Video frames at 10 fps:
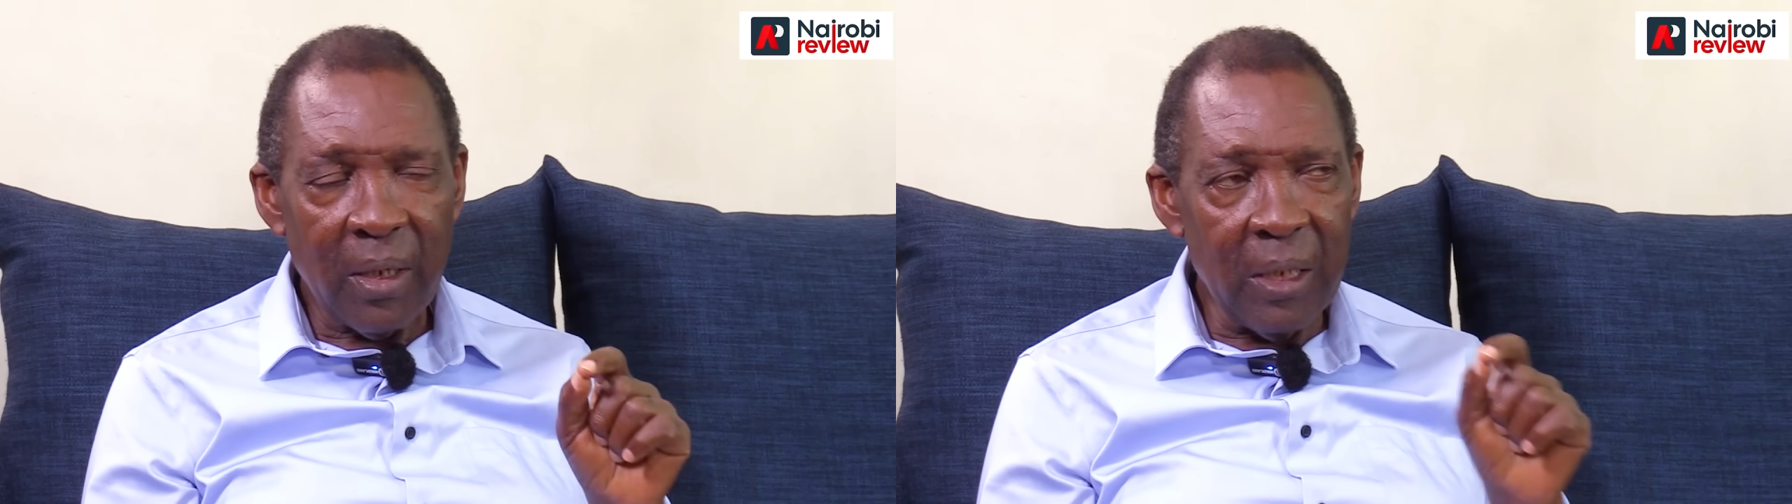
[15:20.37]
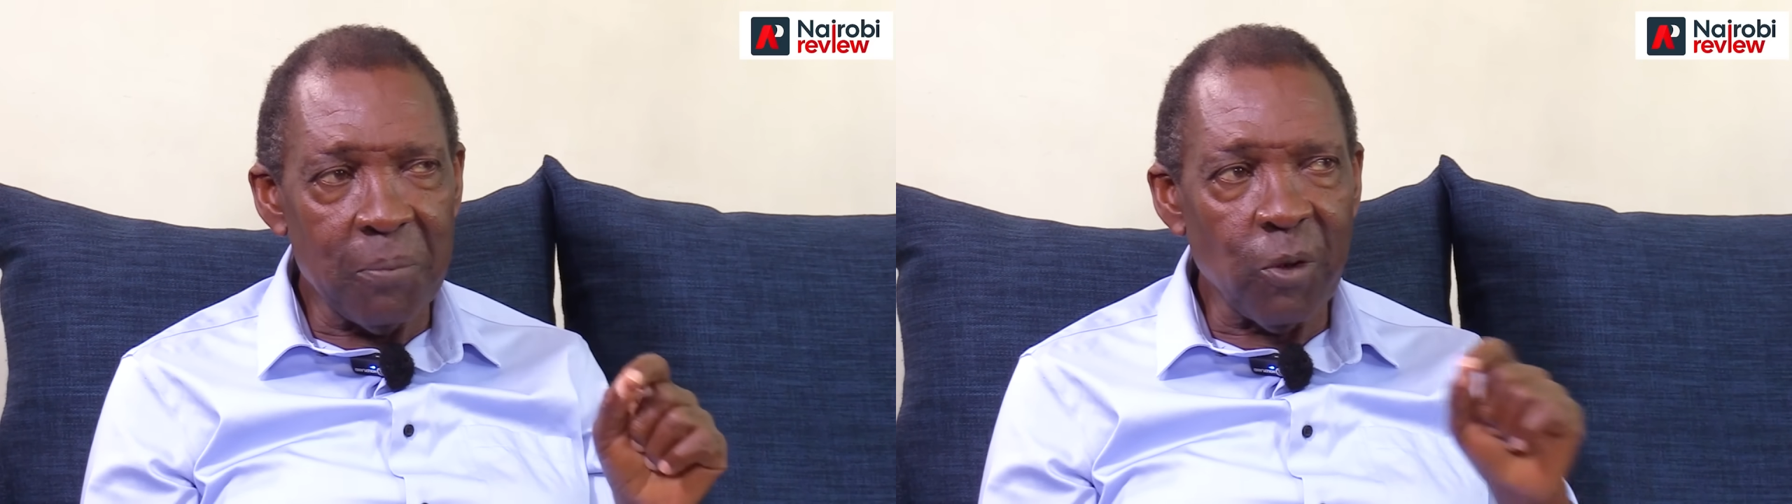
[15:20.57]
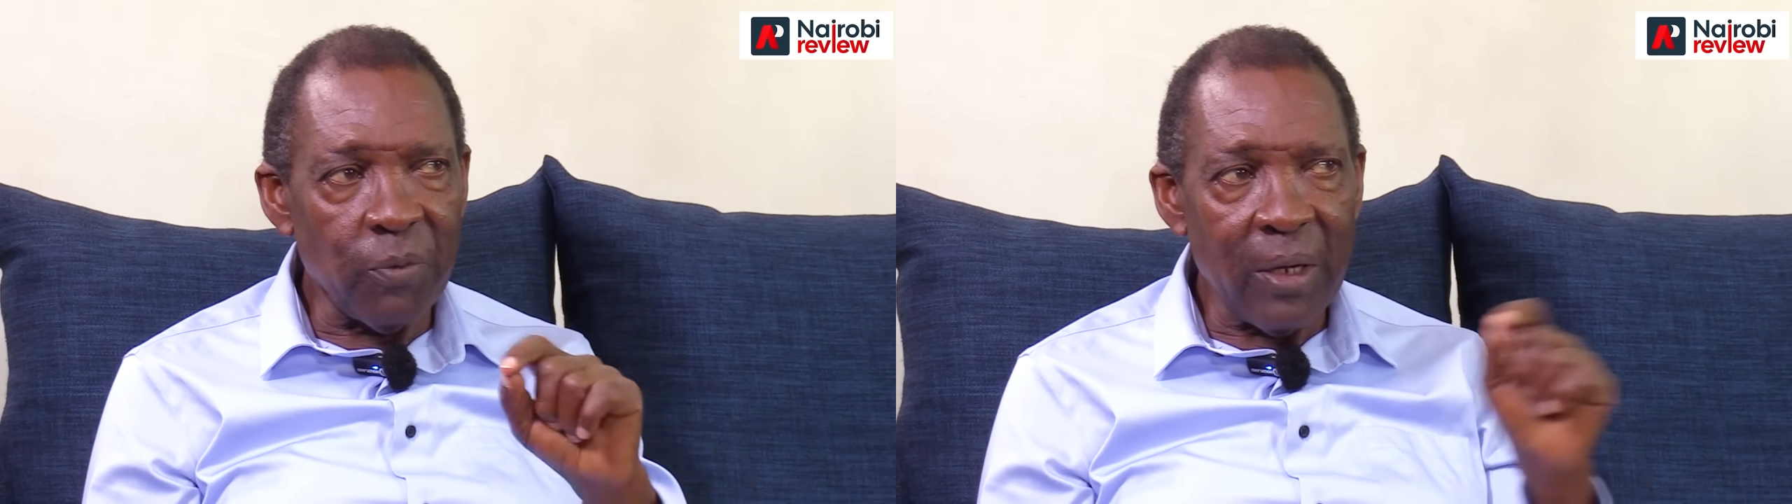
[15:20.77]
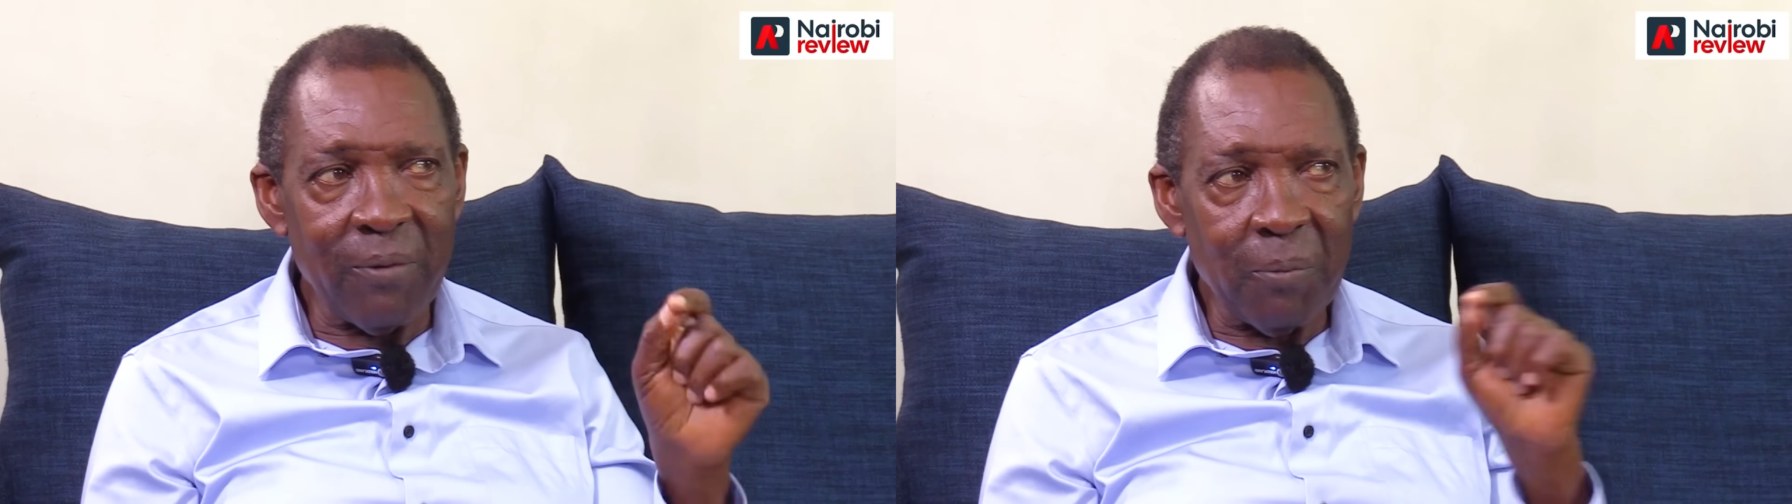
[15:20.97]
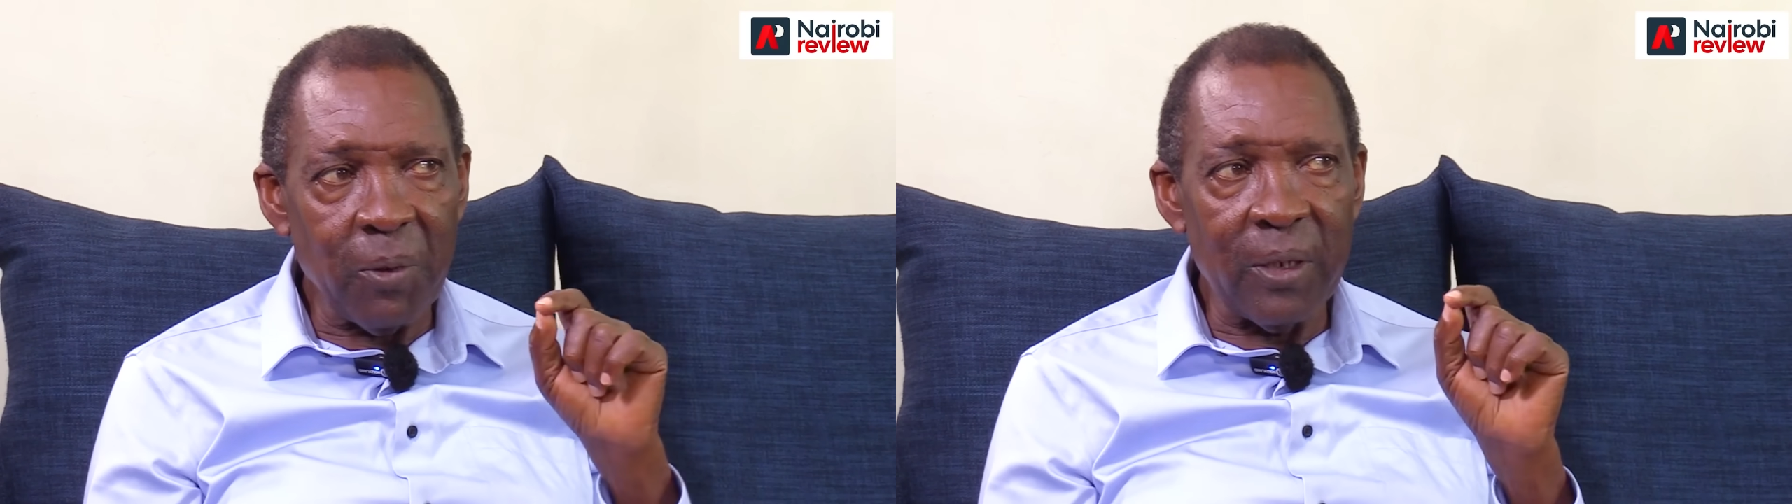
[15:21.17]
lips of
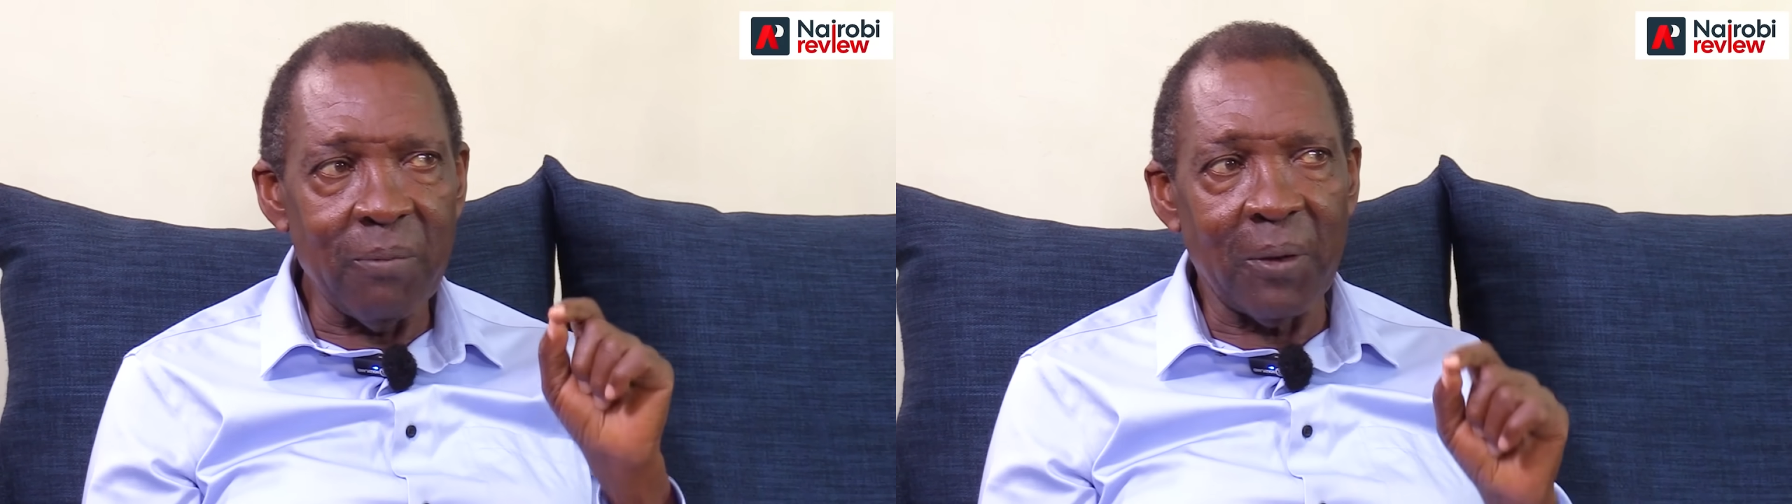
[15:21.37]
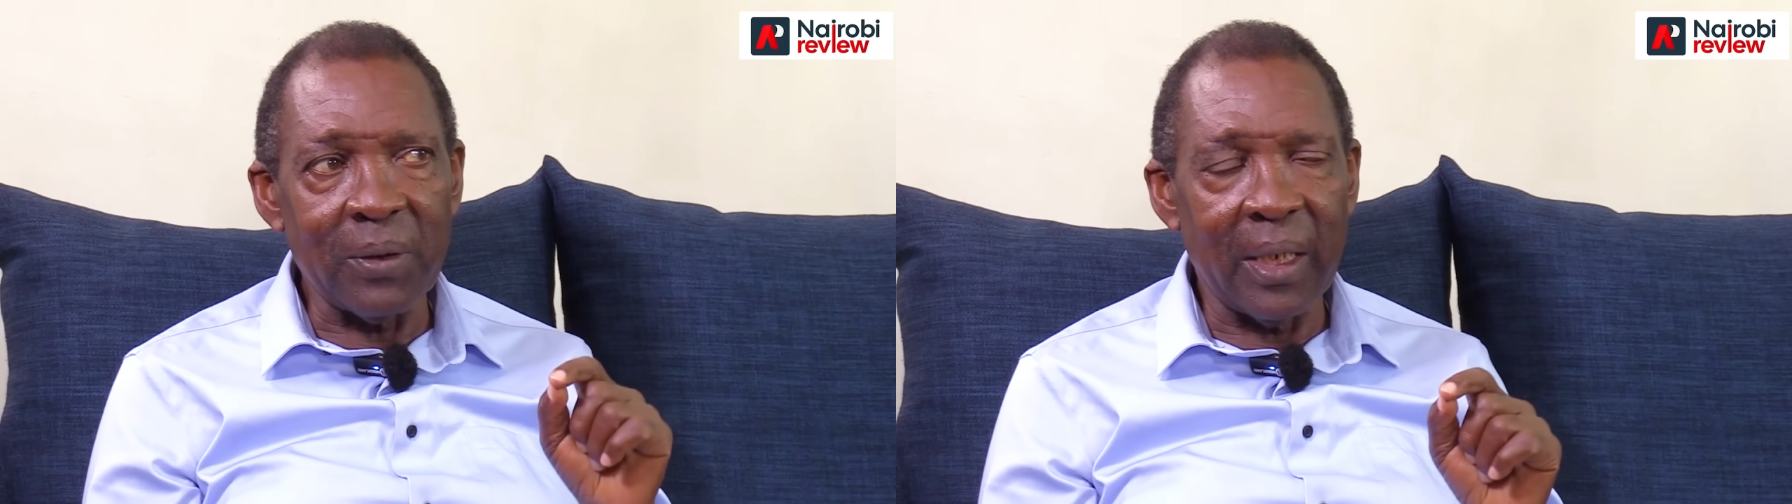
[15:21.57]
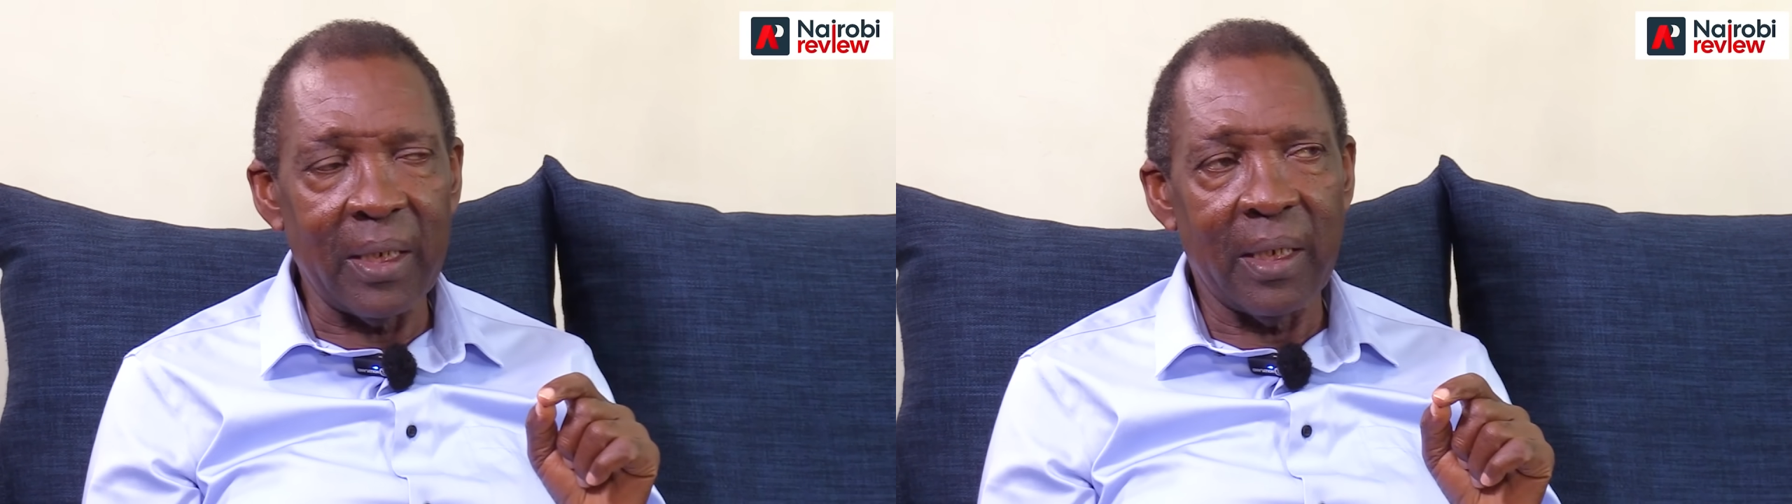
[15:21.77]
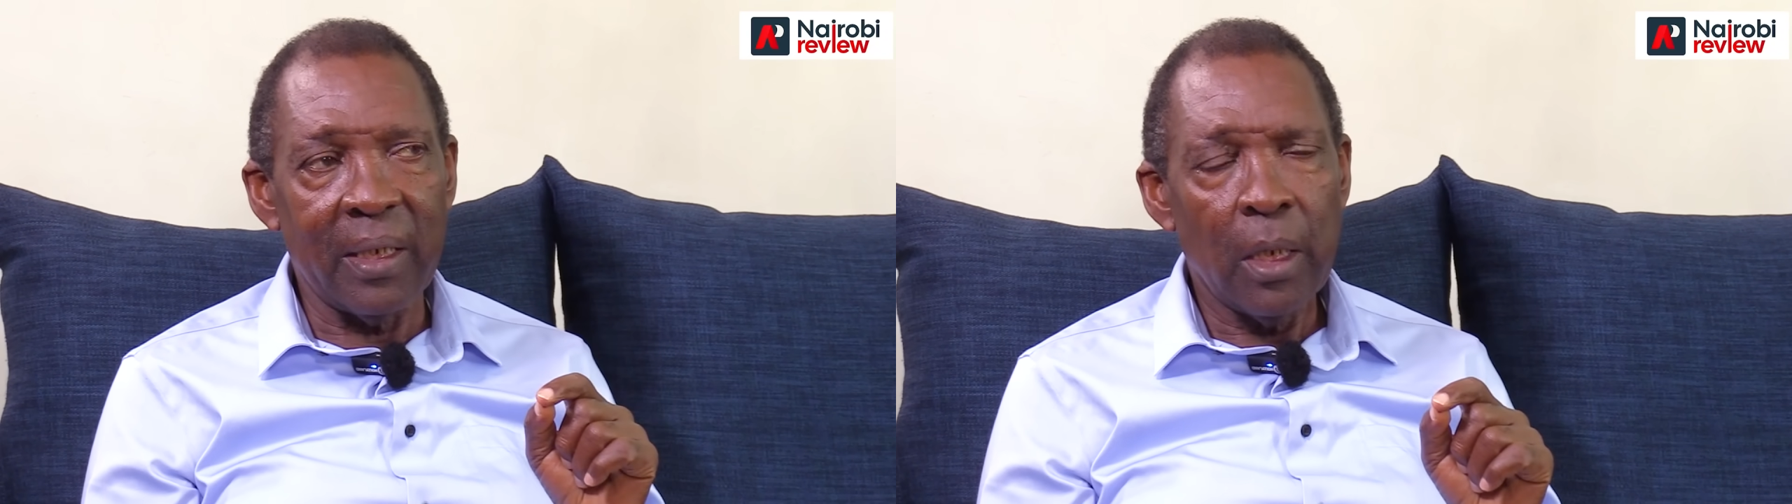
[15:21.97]
everybody in Mount Kenya.